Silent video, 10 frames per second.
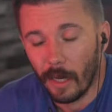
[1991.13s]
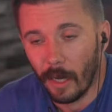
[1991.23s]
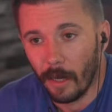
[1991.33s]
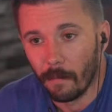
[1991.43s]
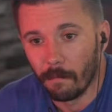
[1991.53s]

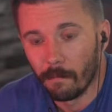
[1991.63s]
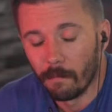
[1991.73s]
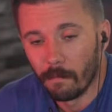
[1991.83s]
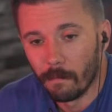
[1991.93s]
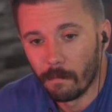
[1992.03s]

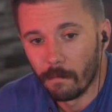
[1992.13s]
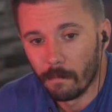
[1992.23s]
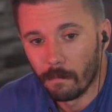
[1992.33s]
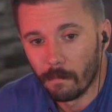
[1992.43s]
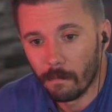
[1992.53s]

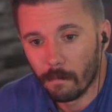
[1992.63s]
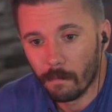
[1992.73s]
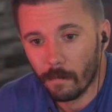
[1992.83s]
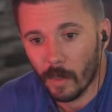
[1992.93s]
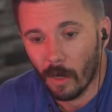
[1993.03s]

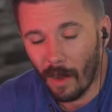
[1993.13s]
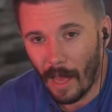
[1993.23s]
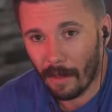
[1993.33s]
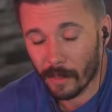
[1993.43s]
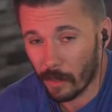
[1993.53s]
You know,
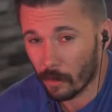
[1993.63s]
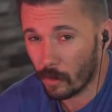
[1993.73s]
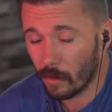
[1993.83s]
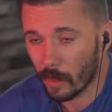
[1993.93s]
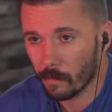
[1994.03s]
Alexander
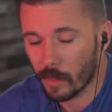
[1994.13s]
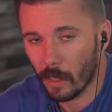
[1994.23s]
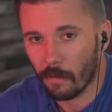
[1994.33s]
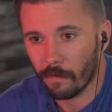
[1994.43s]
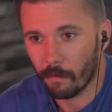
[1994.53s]
Dugin
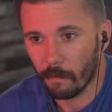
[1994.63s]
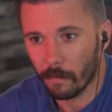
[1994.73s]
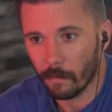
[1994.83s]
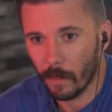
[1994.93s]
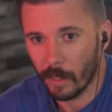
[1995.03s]
himself
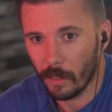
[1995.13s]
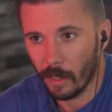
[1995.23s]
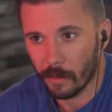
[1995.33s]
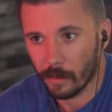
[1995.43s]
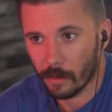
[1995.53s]

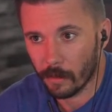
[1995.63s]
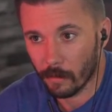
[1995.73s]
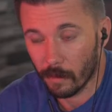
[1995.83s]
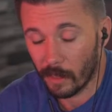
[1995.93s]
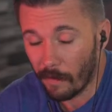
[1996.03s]
is
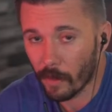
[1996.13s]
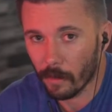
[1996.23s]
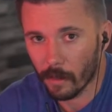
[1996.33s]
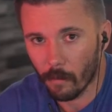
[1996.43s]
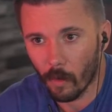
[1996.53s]

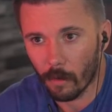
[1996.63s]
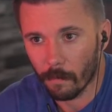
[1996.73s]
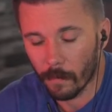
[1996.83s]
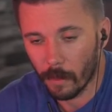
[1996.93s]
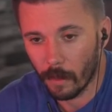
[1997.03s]
definitely the
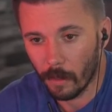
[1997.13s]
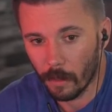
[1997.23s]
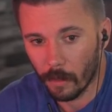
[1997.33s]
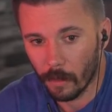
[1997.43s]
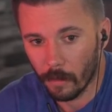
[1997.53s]
more
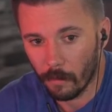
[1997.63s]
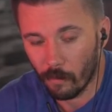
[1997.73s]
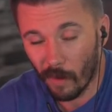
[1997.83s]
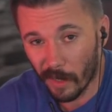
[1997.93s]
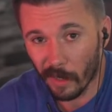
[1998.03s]

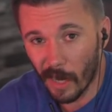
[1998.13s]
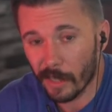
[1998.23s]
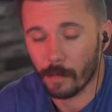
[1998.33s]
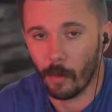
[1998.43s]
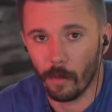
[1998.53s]

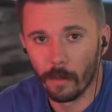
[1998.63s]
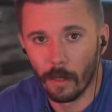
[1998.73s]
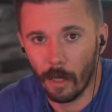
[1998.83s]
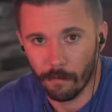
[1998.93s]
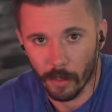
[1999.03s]
recognizable
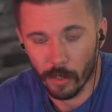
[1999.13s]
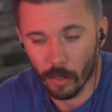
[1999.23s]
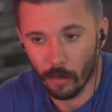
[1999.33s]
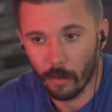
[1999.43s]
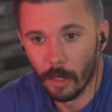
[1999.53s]
of the
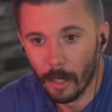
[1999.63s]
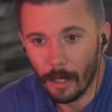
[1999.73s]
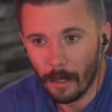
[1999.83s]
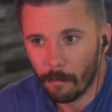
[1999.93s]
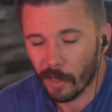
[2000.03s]
two,
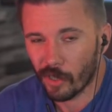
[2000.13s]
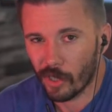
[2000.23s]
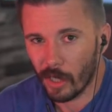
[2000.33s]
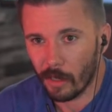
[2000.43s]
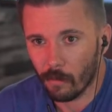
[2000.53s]
but
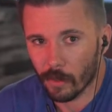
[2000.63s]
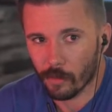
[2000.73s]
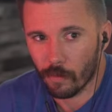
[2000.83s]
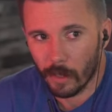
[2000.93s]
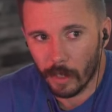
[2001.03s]
she
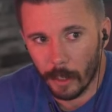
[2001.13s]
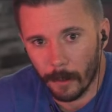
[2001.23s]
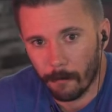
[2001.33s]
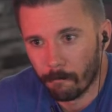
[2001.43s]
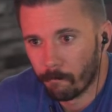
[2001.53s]
was
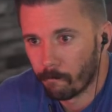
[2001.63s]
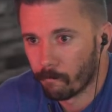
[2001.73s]
really